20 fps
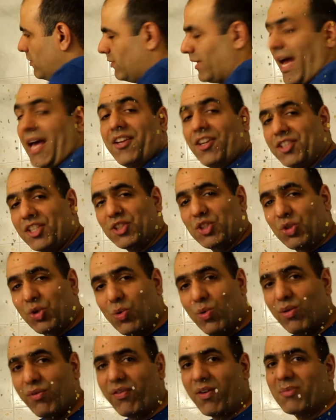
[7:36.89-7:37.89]
Another
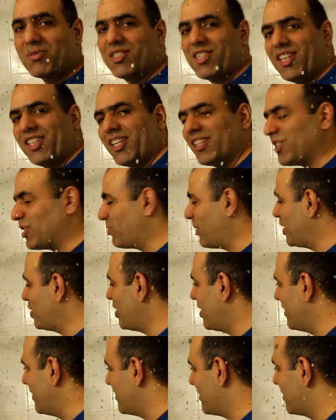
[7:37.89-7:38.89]
tool from Circuit
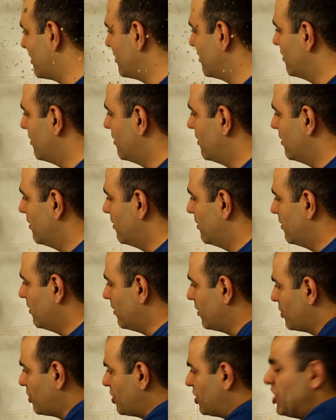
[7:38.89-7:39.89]
Specialists.
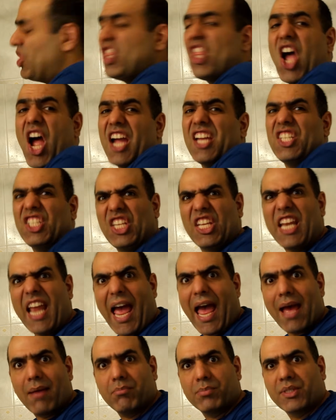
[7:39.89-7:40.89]
It's 19
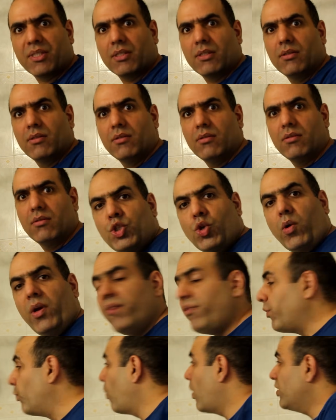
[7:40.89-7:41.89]
amps! So
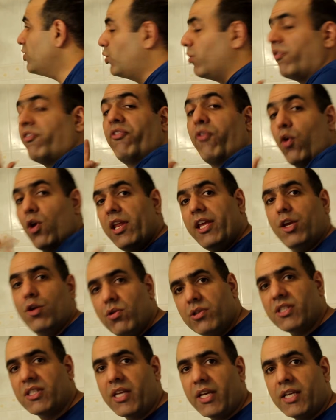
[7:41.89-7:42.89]
if you want to fully
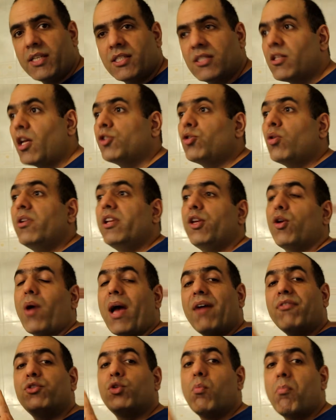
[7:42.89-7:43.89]
use this, not only you
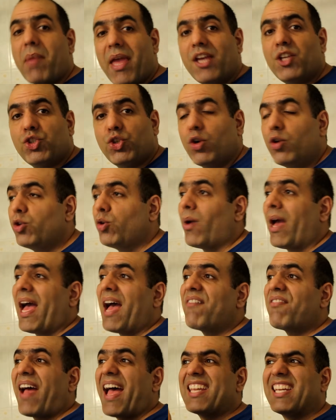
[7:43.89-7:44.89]
have to make sure you
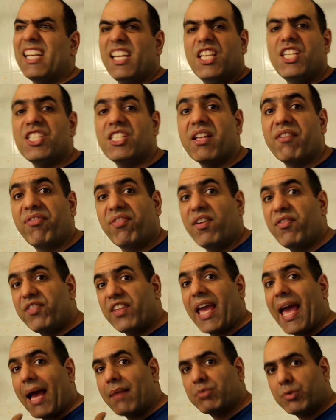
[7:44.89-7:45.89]
have at least a
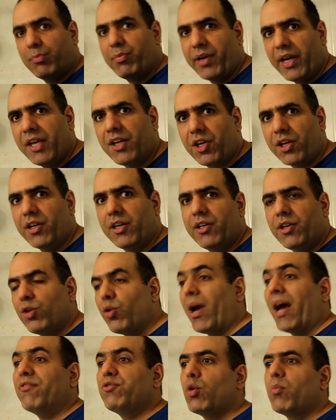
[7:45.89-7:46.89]
50 amp breaker,
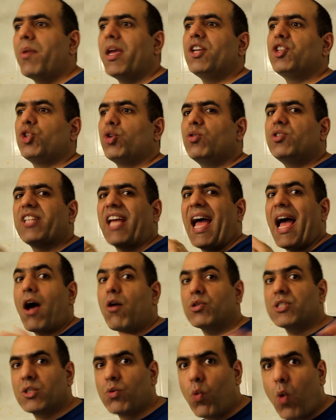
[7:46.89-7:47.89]
you have to make sure the
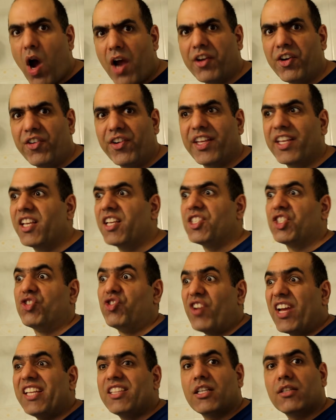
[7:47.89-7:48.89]
house wiring is
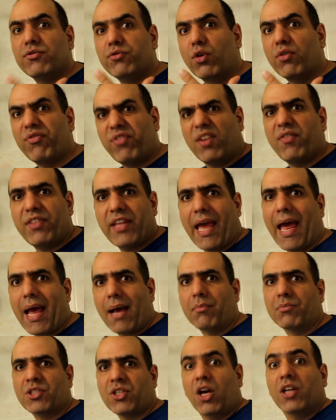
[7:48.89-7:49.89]
rated for 50
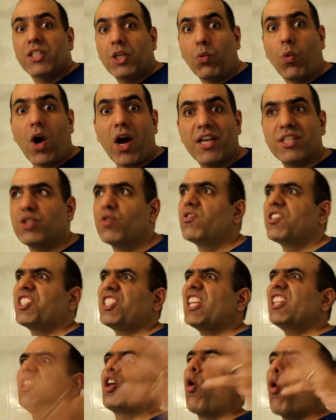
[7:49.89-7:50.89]
amps, otherwise you'll
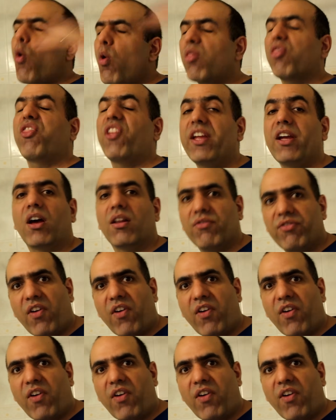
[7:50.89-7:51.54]
set the whole thing on